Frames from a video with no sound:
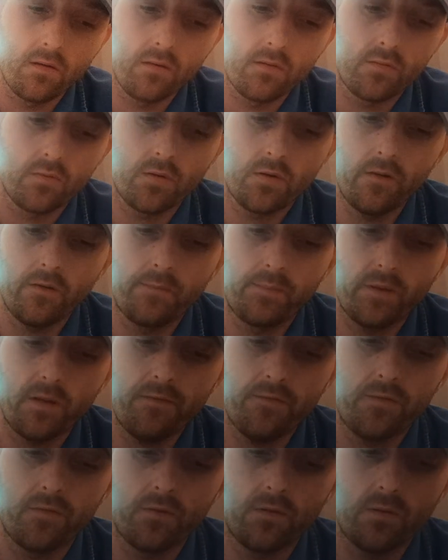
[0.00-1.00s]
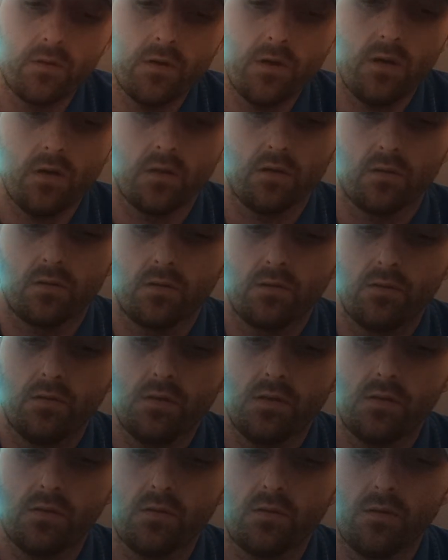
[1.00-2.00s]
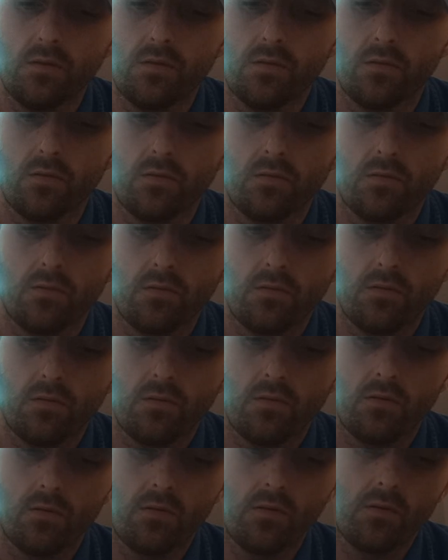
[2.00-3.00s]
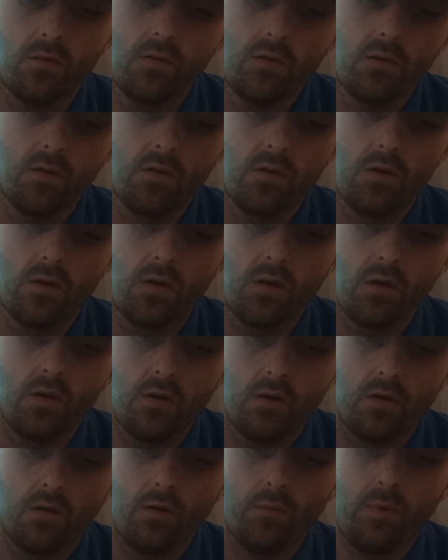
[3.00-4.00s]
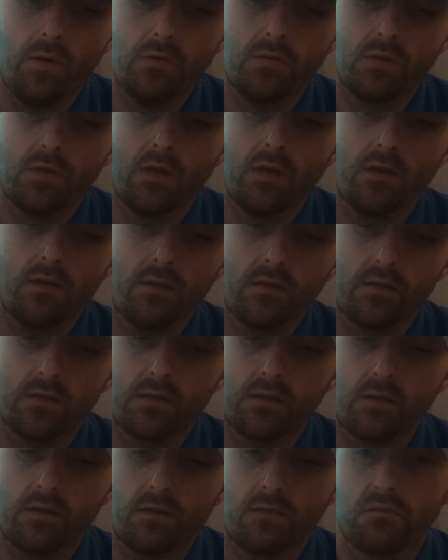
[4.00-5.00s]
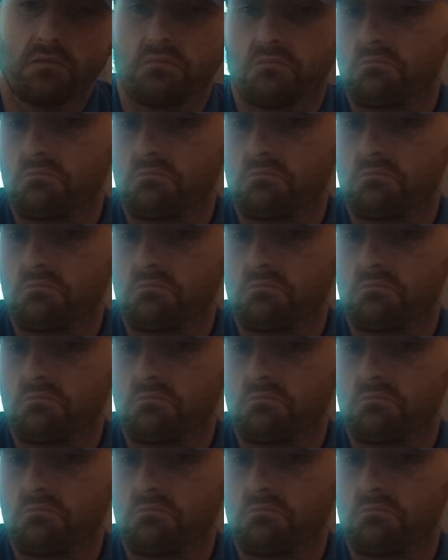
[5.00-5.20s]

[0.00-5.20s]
to give platform. Yeah, this is also about cycles, and